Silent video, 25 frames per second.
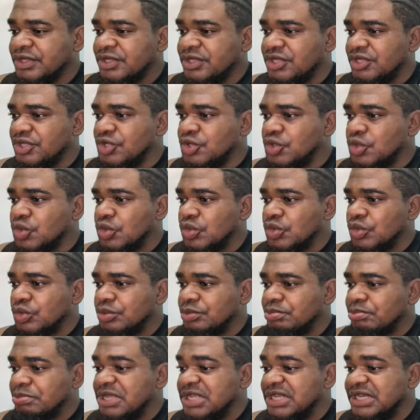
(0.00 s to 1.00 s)
you know,
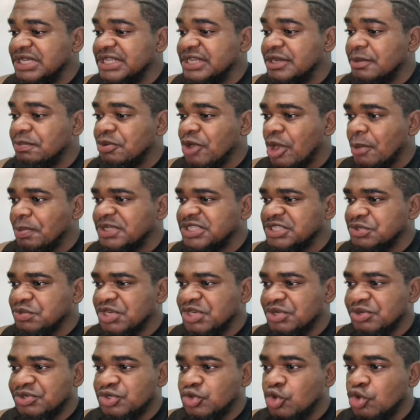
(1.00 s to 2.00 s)
building a property
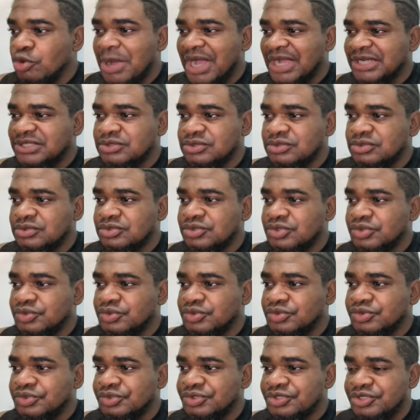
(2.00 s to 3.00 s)
when you want to go back to
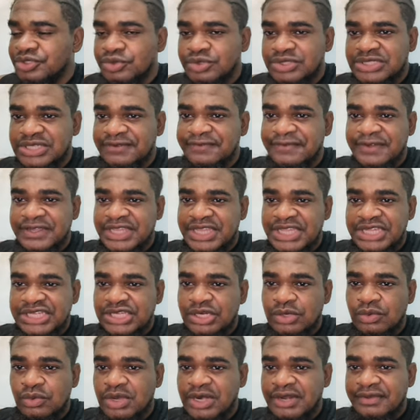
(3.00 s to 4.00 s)
you know, take
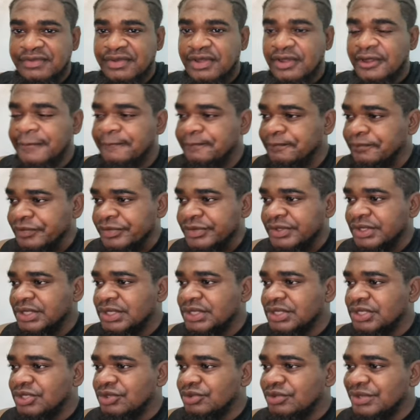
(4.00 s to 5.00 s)
vacation or whatever,
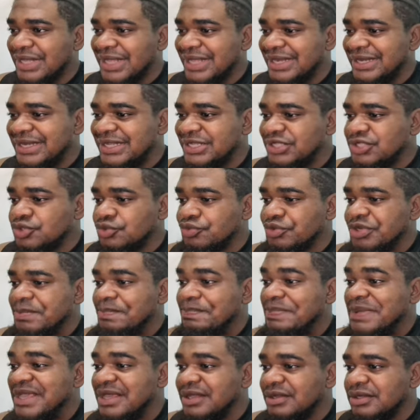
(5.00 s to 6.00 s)
you then need to
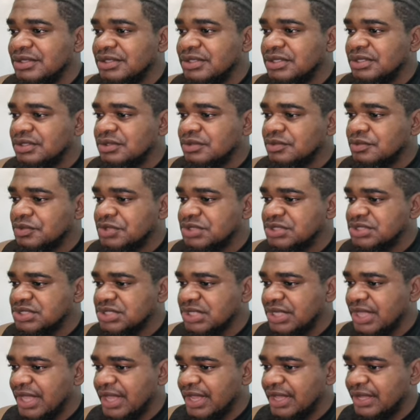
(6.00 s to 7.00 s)
rebuild once
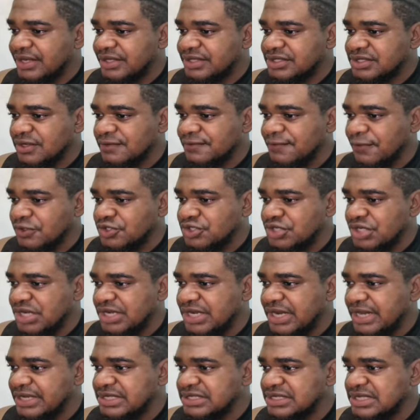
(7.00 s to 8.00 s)
again. It's
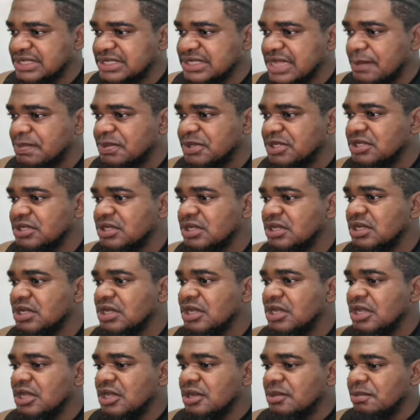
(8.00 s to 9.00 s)
unfortunate that this has happened,
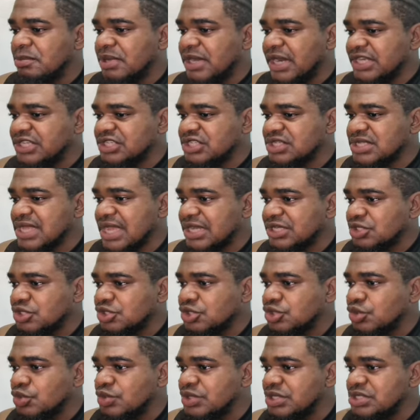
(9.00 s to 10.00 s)
but I just had to
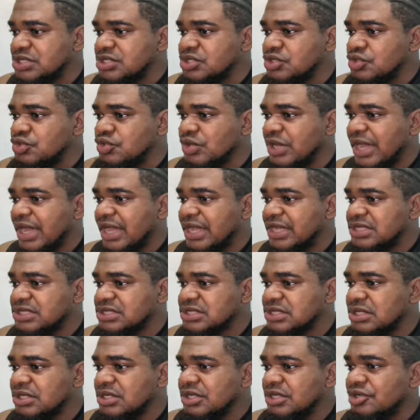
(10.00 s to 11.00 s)
show this to you
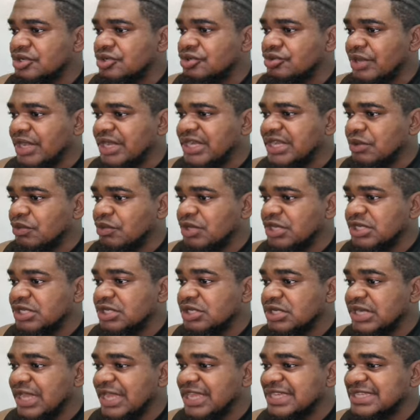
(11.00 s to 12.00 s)
guys right there, what it
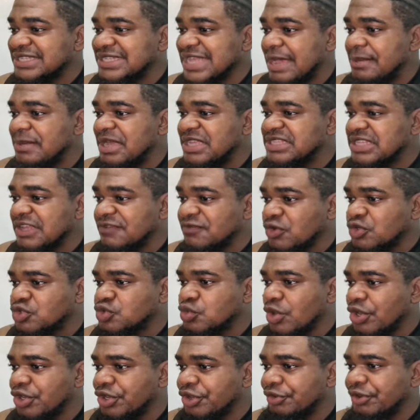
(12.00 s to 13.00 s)
looked like, because I myself was
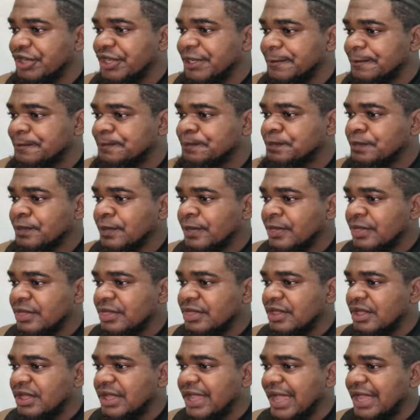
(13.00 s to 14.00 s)
wondering
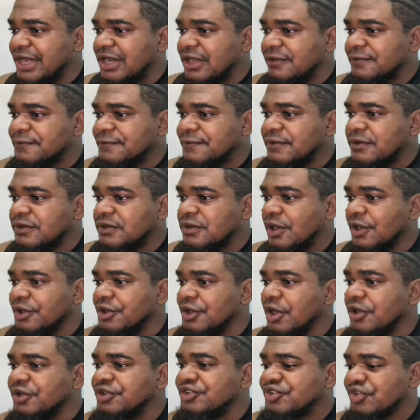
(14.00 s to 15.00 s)
the kind of
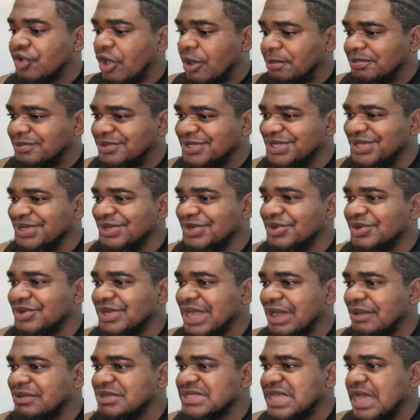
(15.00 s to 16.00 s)
conundrum, you know,
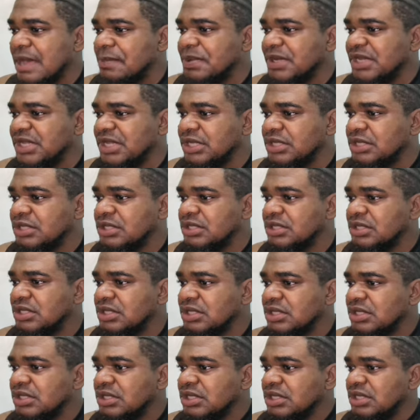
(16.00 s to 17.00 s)
that was happening
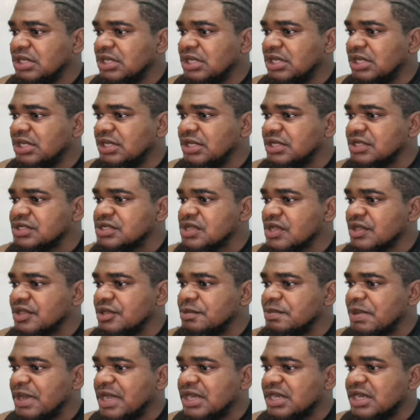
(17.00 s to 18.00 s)
in the
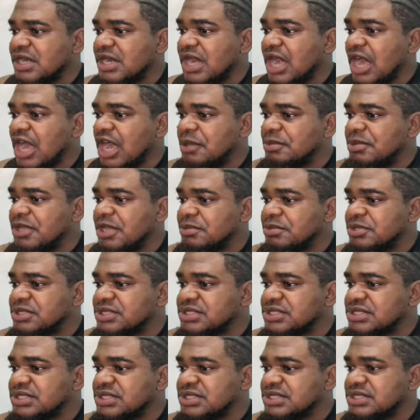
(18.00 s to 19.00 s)
southern part of the Caribbean, brothers
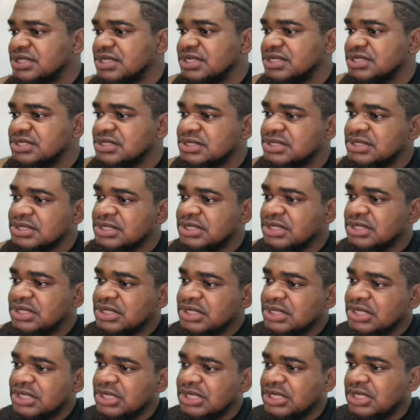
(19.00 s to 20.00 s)
and sisters.
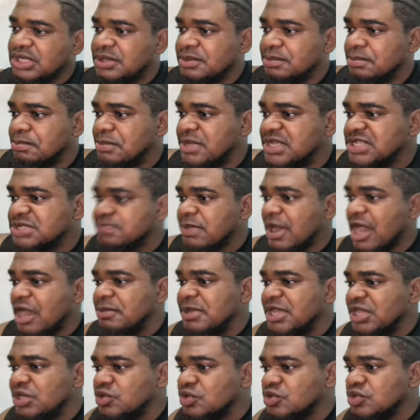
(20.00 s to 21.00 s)
It missed
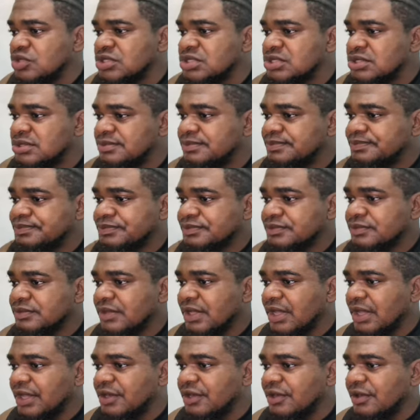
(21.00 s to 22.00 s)
Barbados.
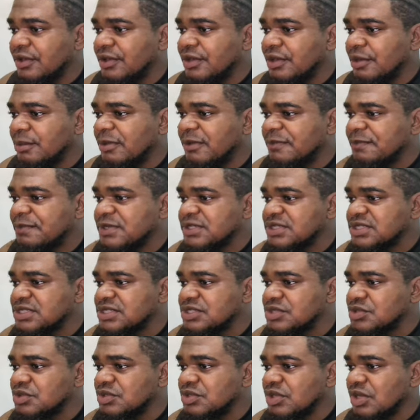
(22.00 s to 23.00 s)
I know a number of
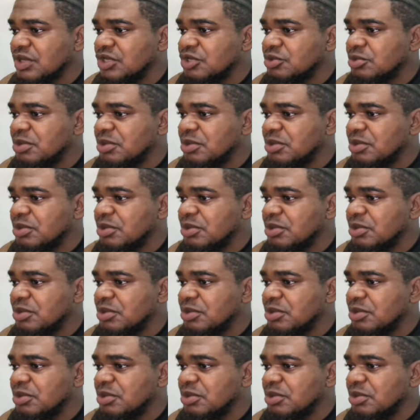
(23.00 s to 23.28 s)
persons were talking to